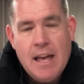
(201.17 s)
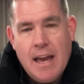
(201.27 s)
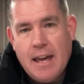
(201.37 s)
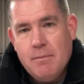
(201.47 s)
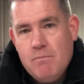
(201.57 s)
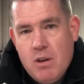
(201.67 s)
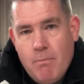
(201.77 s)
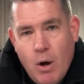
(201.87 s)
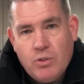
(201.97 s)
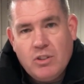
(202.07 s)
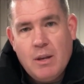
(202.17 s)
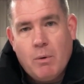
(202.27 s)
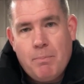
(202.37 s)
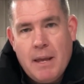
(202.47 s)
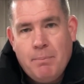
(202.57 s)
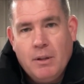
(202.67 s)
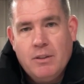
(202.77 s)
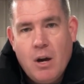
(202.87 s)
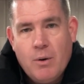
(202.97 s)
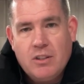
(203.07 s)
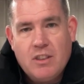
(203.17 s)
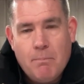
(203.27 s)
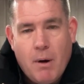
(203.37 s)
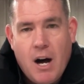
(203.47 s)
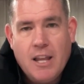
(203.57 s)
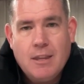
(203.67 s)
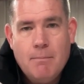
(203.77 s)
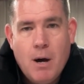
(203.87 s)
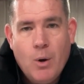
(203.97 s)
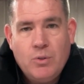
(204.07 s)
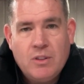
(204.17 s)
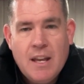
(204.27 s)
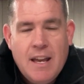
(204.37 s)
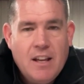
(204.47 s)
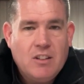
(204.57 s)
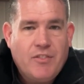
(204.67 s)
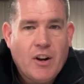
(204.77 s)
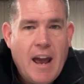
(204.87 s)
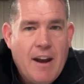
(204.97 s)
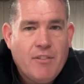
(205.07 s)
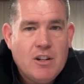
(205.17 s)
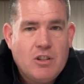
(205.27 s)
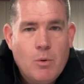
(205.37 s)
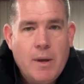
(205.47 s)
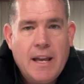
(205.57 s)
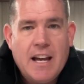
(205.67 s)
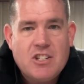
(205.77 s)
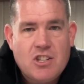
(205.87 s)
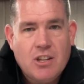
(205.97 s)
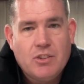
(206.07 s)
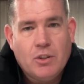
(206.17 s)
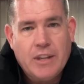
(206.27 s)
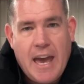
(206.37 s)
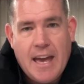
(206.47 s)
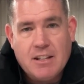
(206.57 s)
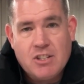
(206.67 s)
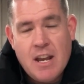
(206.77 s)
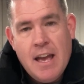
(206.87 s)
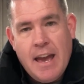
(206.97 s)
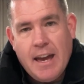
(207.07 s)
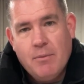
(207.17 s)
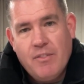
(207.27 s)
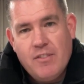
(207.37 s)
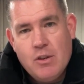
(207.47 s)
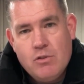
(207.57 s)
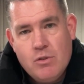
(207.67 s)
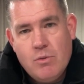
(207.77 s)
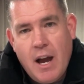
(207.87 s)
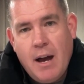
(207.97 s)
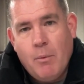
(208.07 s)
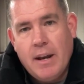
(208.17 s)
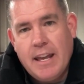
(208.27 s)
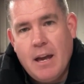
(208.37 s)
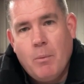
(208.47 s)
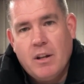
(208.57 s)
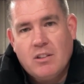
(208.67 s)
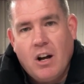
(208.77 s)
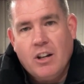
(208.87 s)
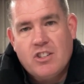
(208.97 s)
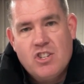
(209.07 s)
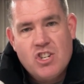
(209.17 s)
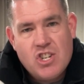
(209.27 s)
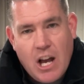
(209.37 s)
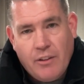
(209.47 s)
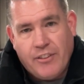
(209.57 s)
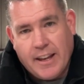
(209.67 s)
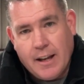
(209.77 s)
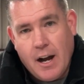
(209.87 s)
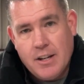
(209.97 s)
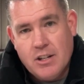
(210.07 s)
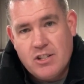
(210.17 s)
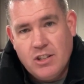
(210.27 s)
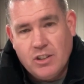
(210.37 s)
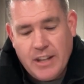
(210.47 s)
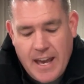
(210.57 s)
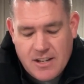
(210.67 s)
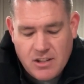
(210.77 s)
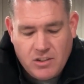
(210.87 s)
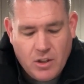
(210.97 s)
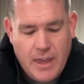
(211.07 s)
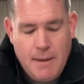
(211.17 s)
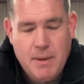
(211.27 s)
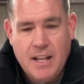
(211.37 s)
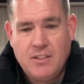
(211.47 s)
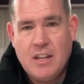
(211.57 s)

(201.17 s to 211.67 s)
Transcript: And mostly where people notice the bond the most is if you're ever doing a chiseled edge. And you do not want to get what is called shelving on your chiseled edge. And so that means